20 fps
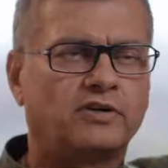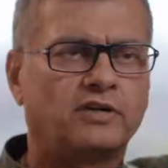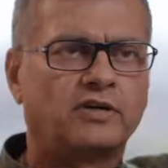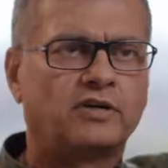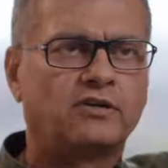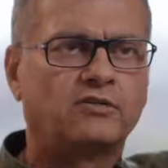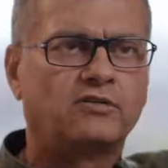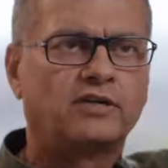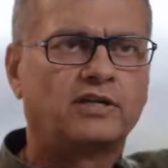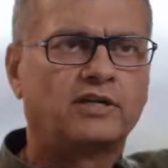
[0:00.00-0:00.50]
we
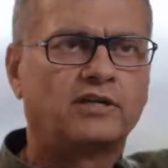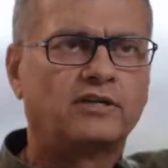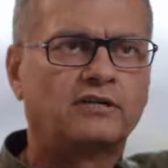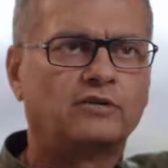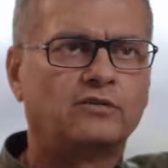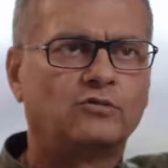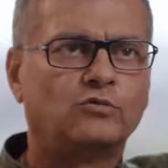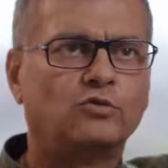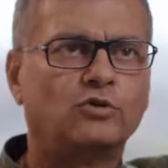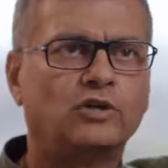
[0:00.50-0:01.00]
figured out
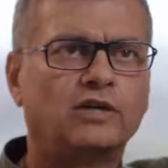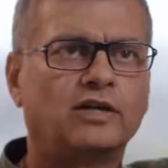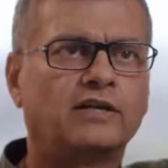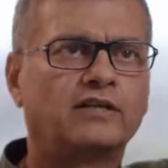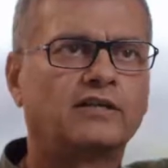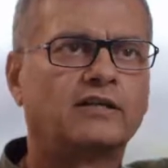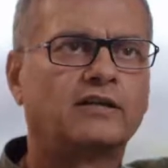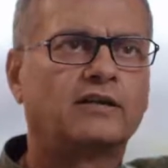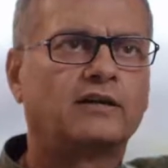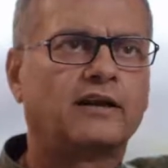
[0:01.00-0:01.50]
that google
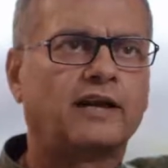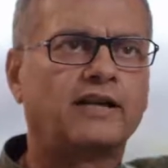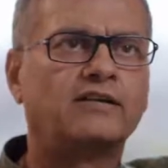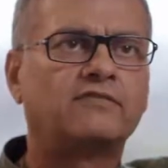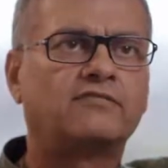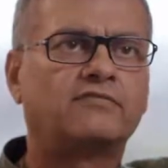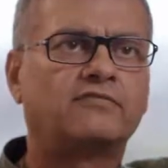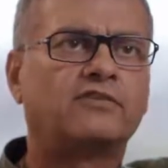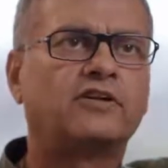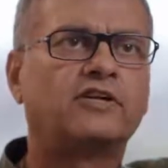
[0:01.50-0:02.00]
had the
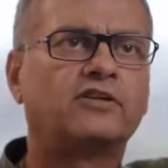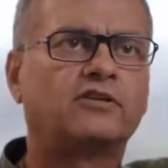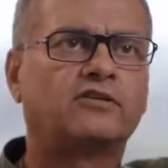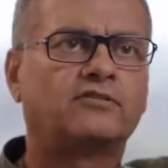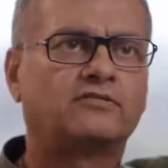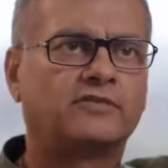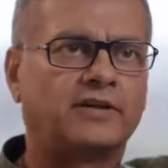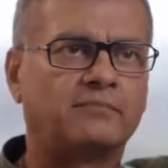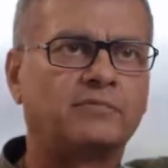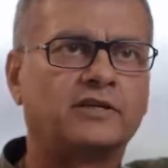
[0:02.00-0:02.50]
right fit
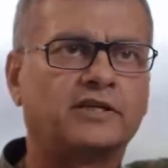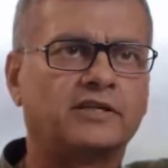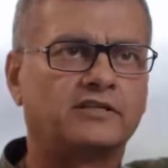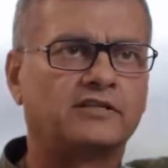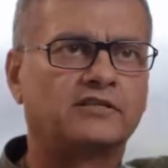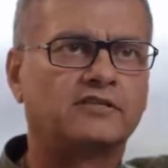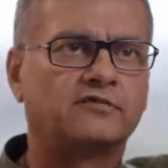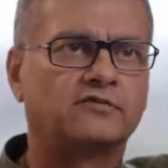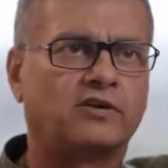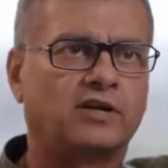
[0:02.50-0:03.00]
of
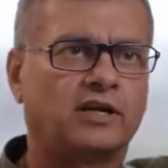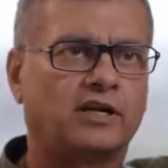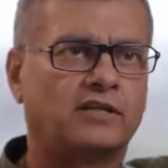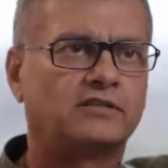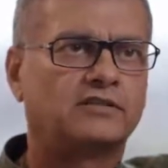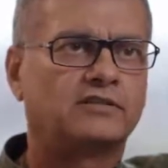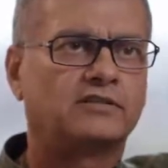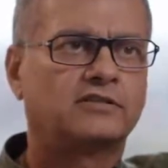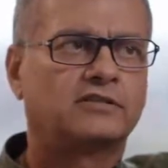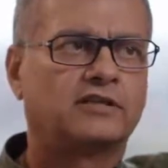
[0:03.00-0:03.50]
applications for
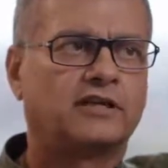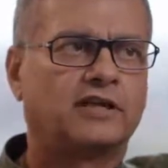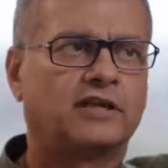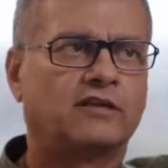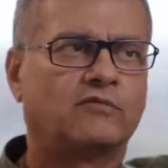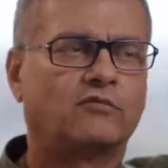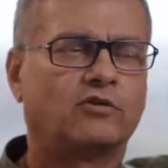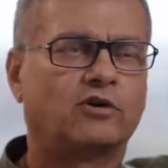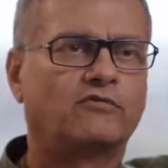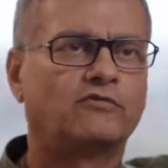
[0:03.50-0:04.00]
us
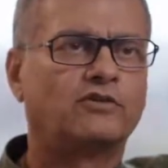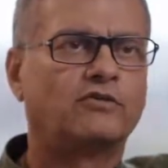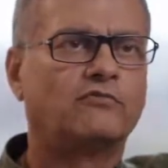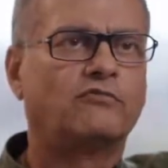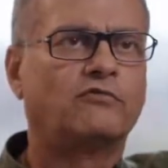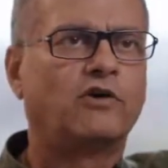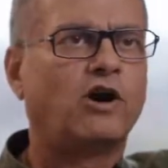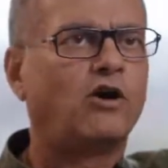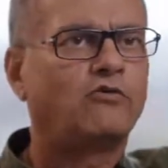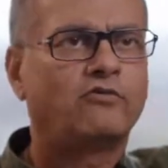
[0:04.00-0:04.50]
and one of
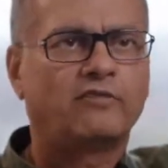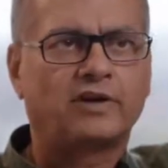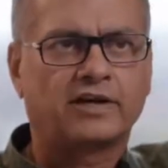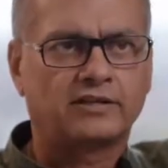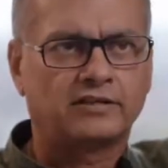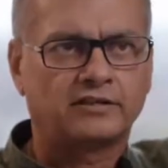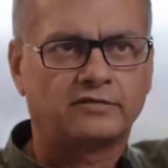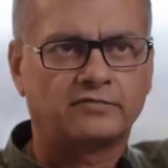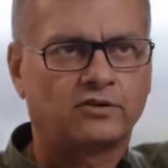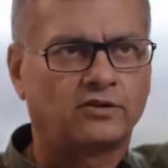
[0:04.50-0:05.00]
the wow
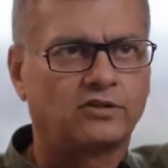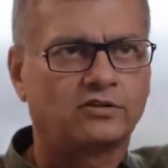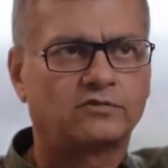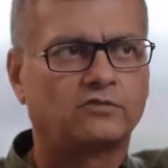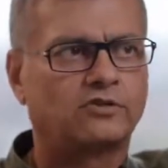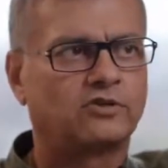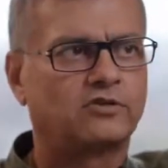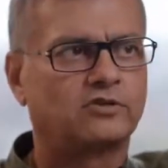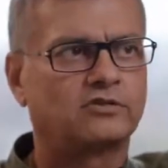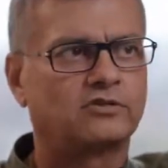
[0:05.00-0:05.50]
factors for
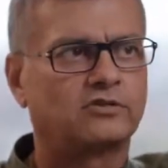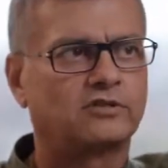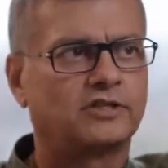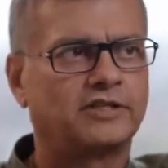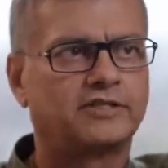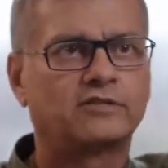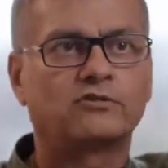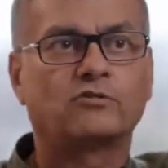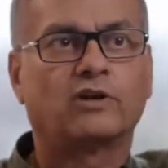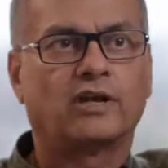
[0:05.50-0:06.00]
us
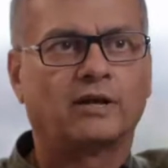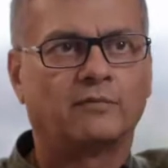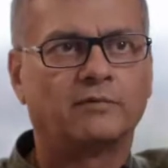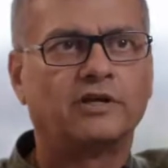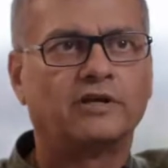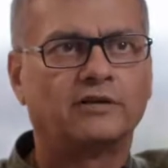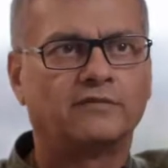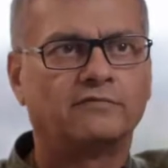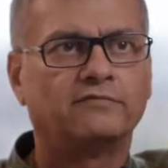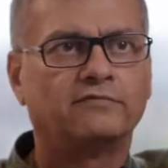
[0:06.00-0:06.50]
was its
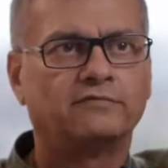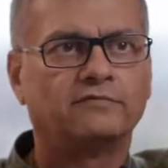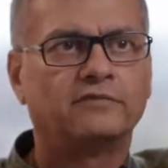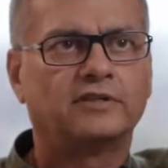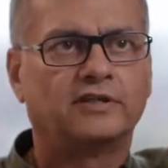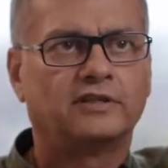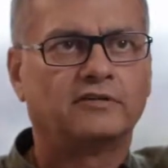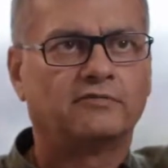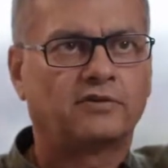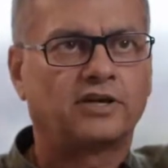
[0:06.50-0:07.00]
collaborative
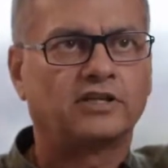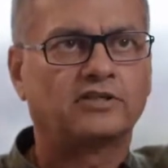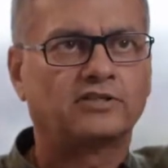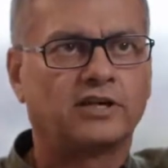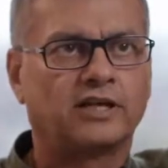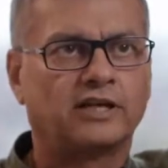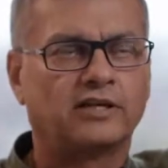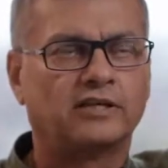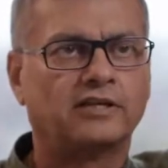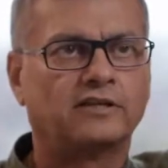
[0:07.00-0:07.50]
uh,
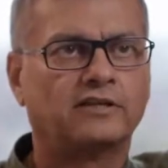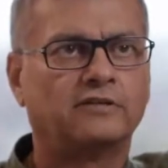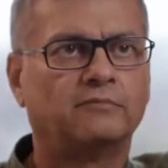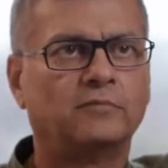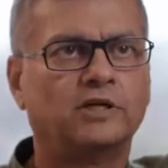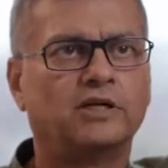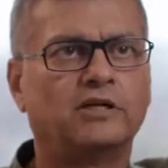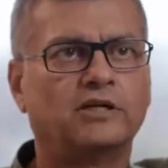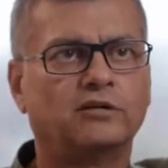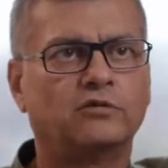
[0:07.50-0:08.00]
functionality
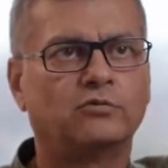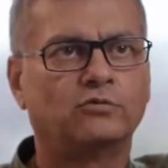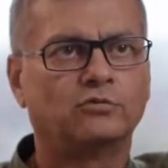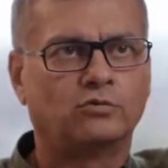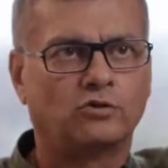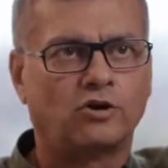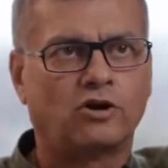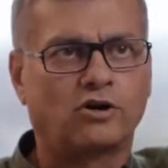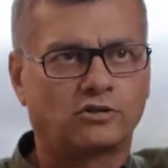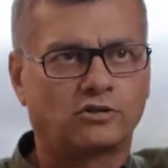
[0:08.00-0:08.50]
built into